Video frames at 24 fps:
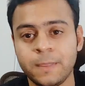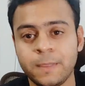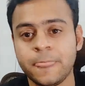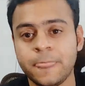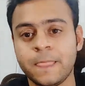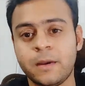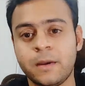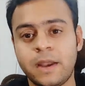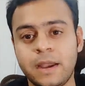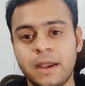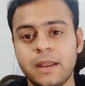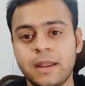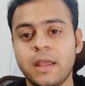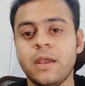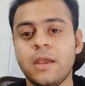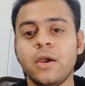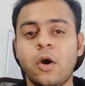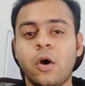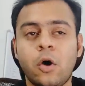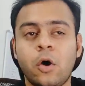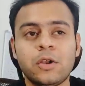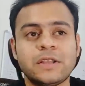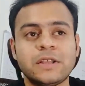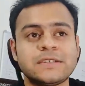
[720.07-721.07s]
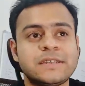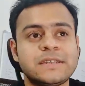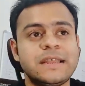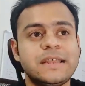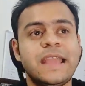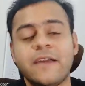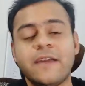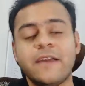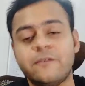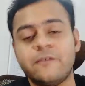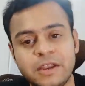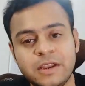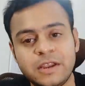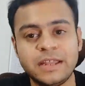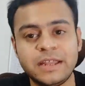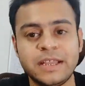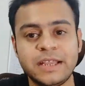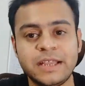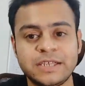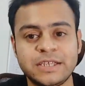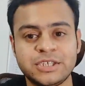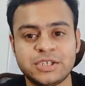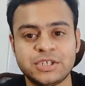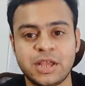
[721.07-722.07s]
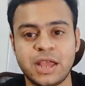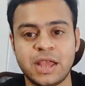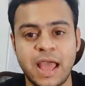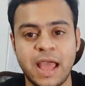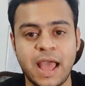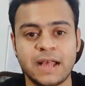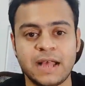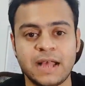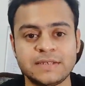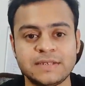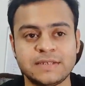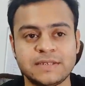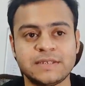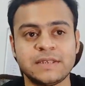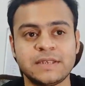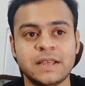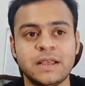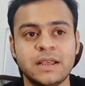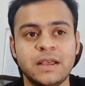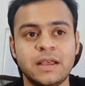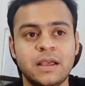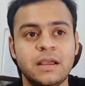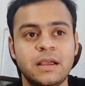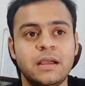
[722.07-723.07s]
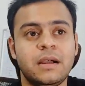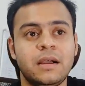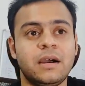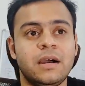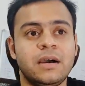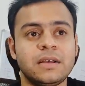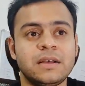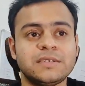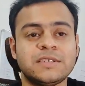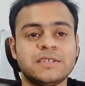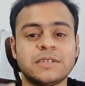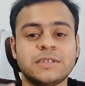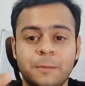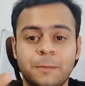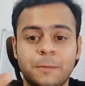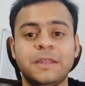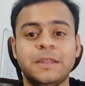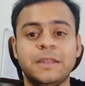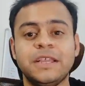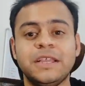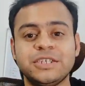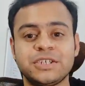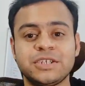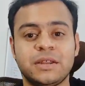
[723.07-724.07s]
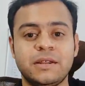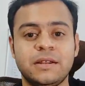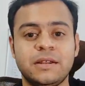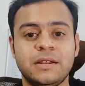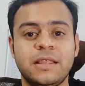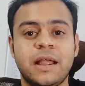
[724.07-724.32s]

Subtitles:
All right. Honestly, every niche has a sub niche in it.